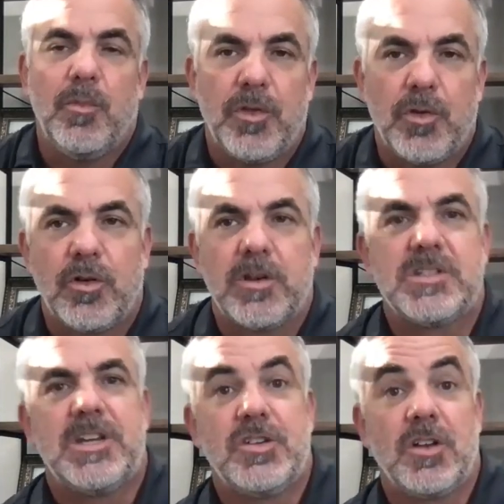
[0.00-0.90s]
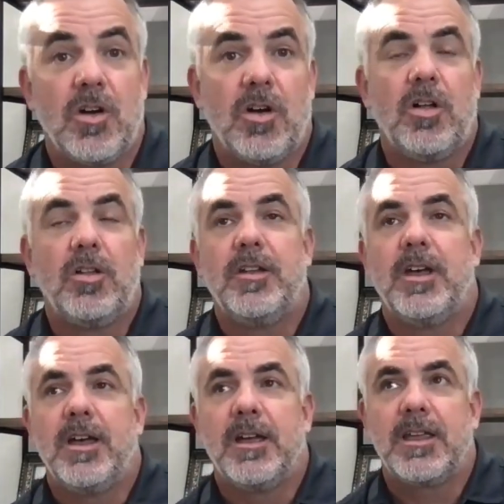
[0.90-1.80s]
with an organization called
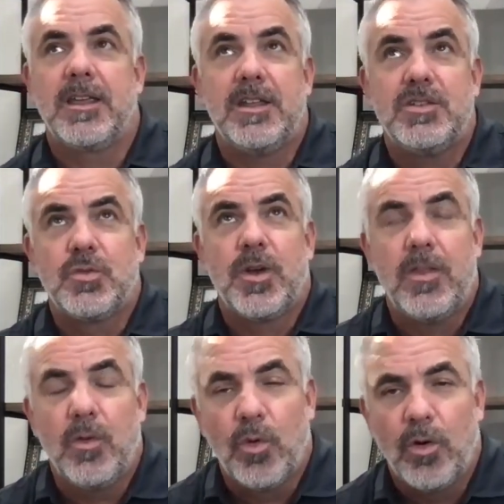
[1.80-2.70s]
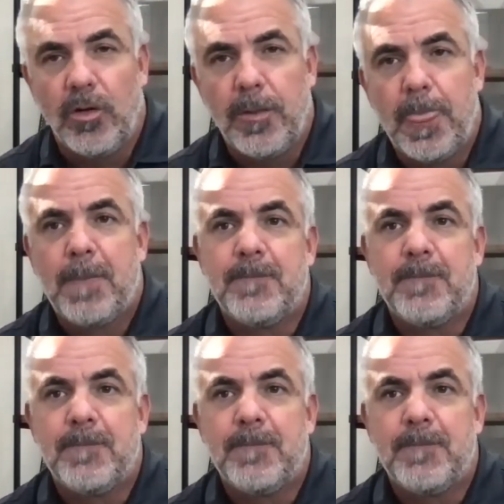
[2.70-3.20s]
Kids Around the World,